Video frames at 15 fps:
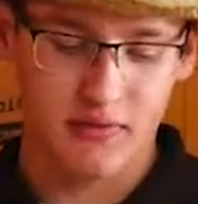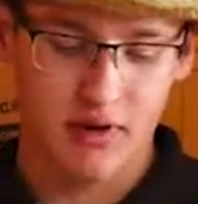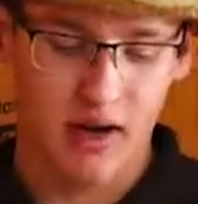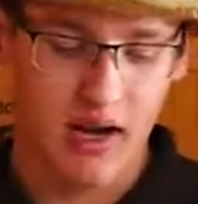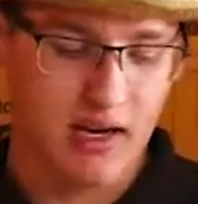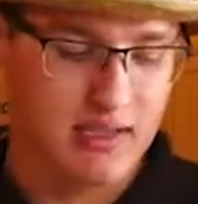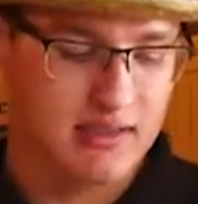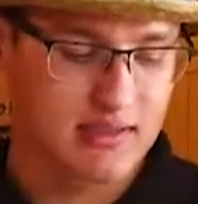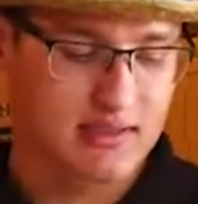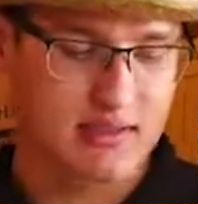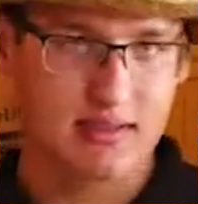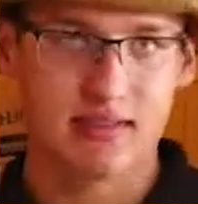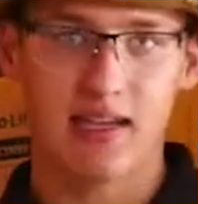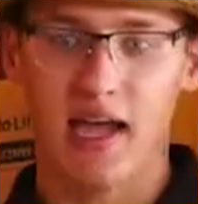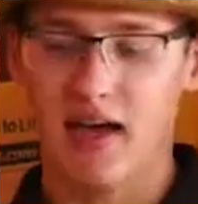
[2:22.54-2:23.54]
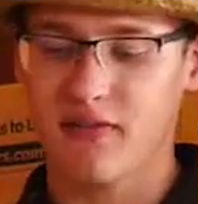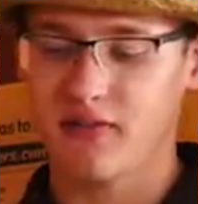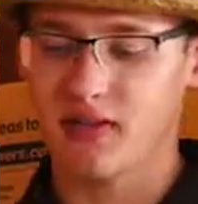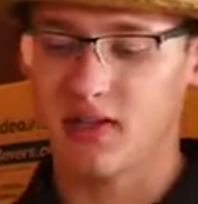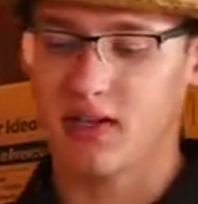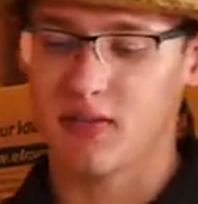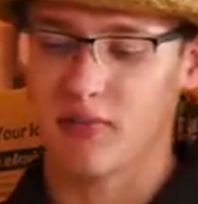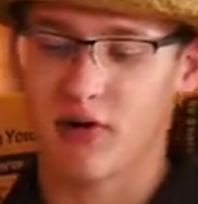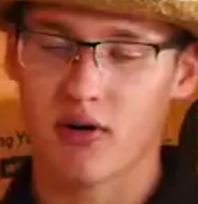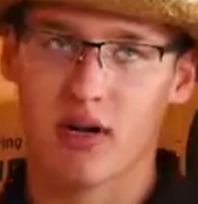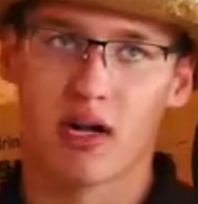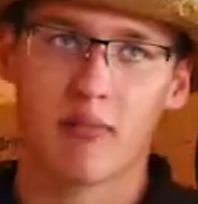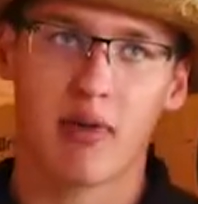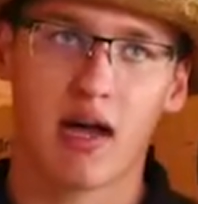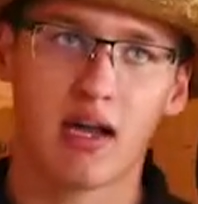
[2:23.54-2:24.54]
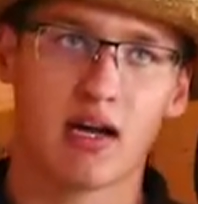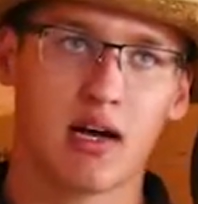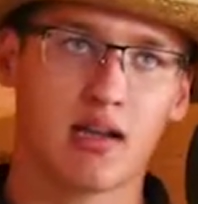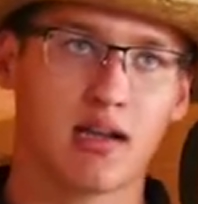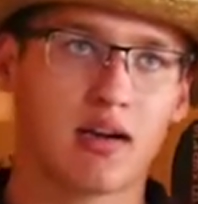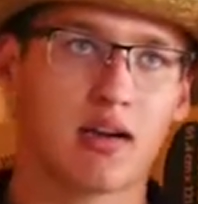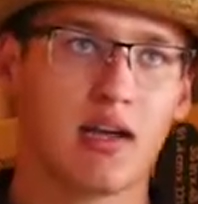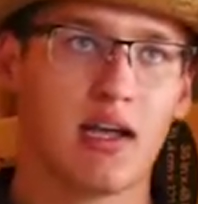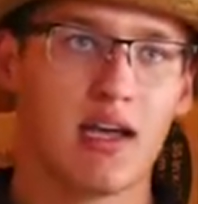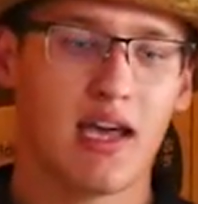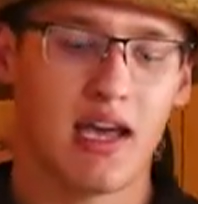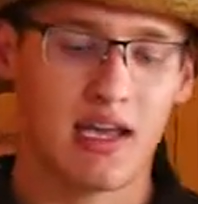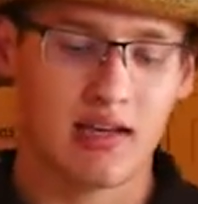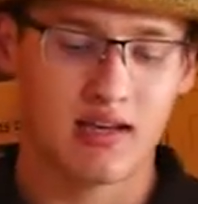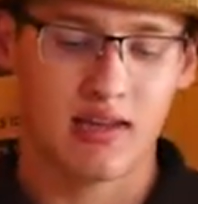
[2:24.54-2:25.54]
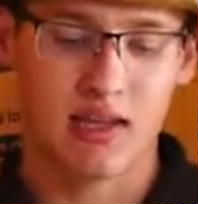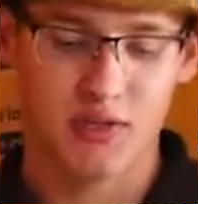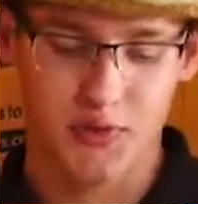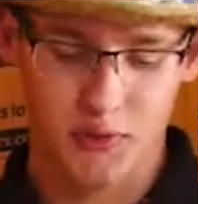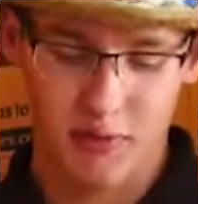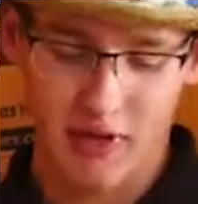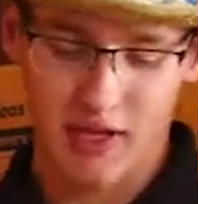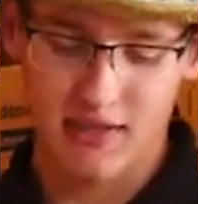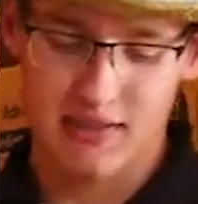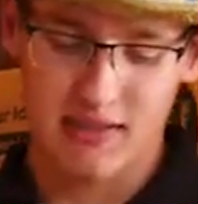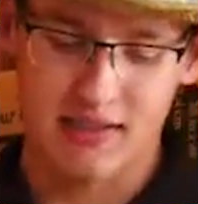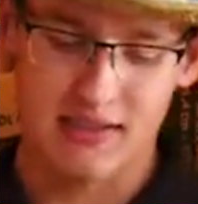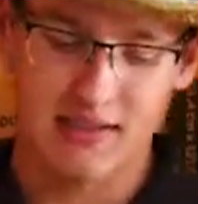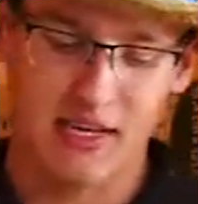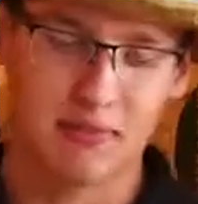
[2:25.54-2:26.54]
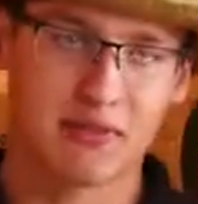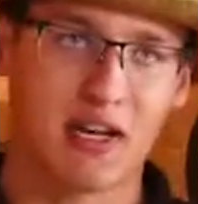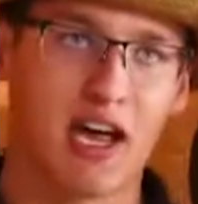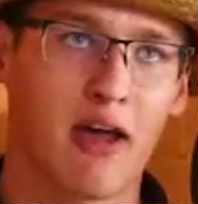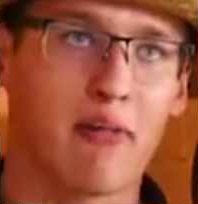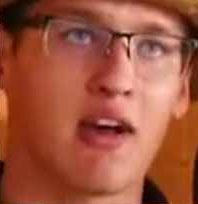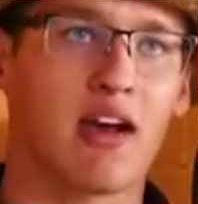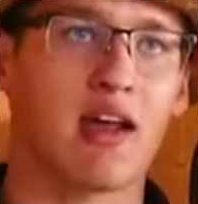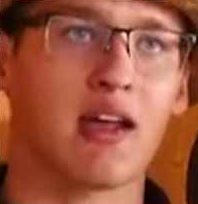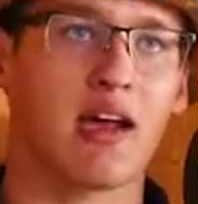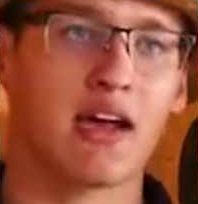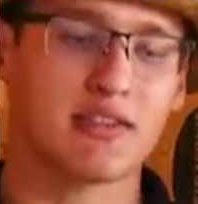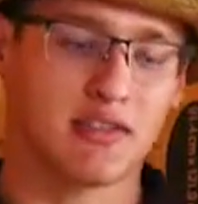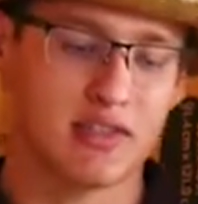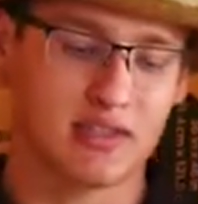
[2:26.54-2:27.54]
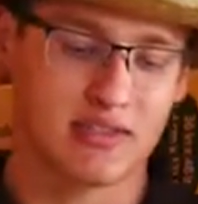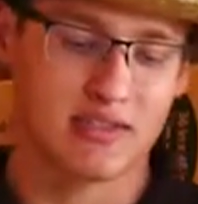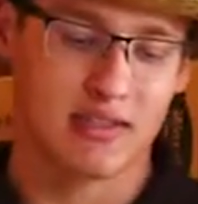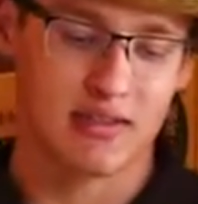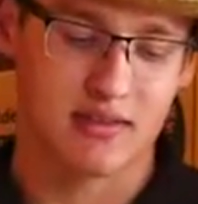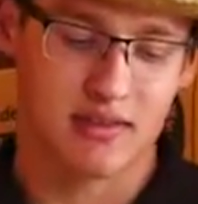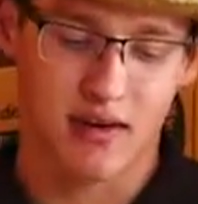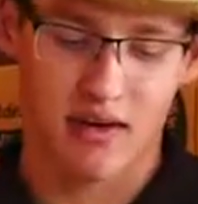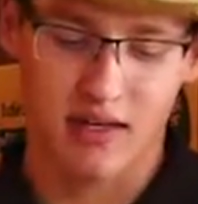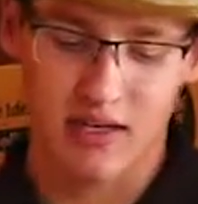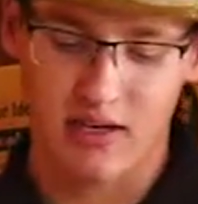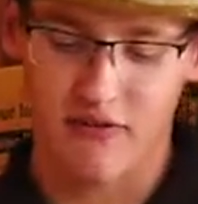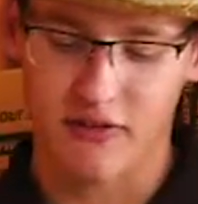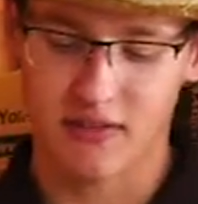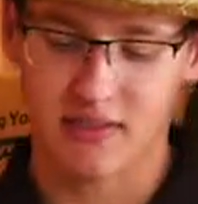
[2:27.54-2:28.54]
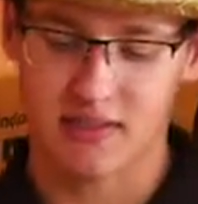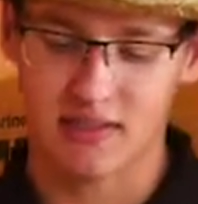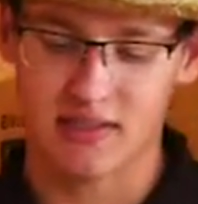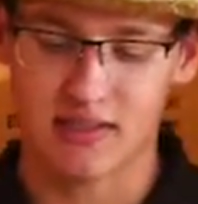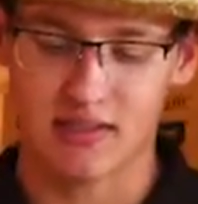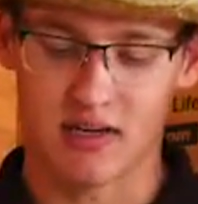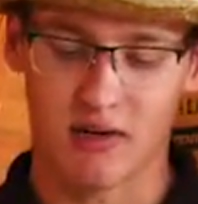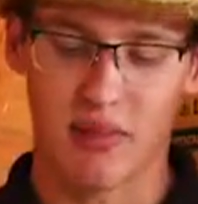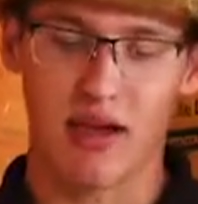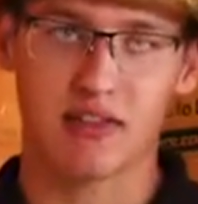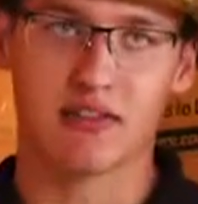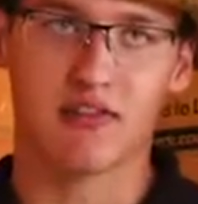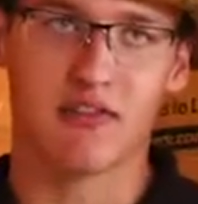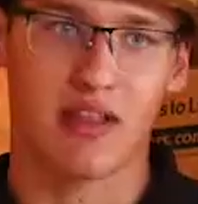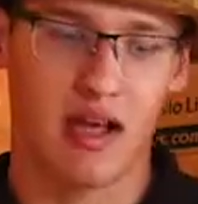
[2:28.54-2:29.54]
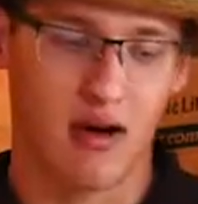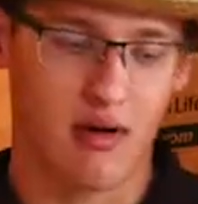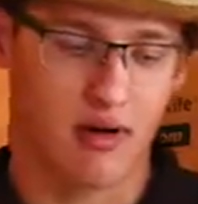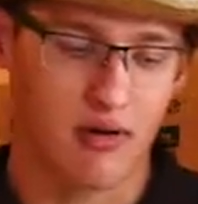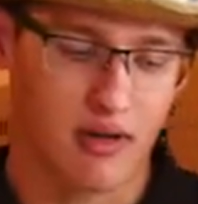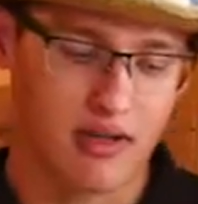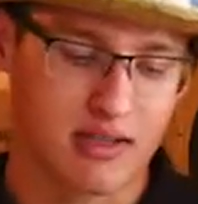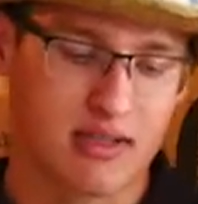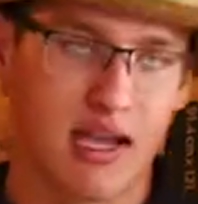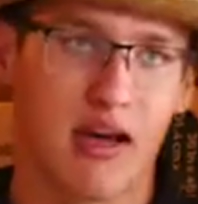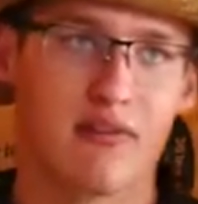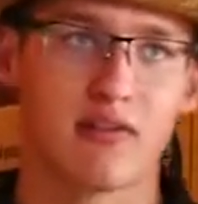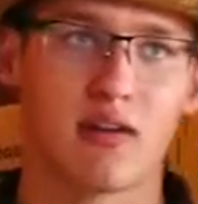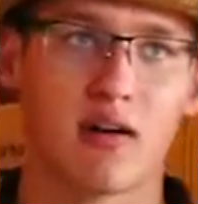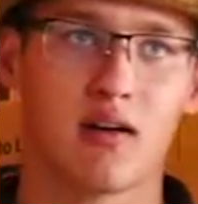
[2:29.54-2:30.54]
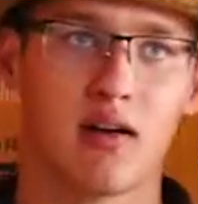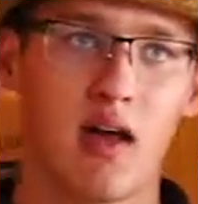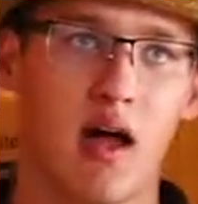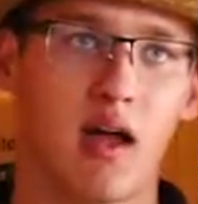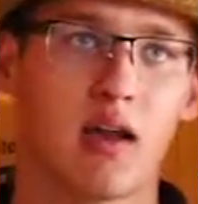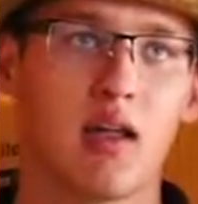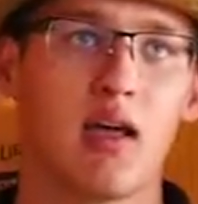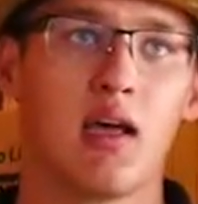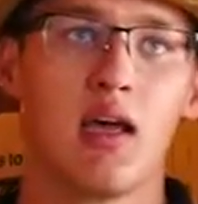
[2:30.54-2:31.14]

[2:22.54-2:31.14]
varieties. This is Daphna and Procut Bicolor, and these were planted at the same time, and as you can see, there's already differences. These are about to flower while the Daphna are not.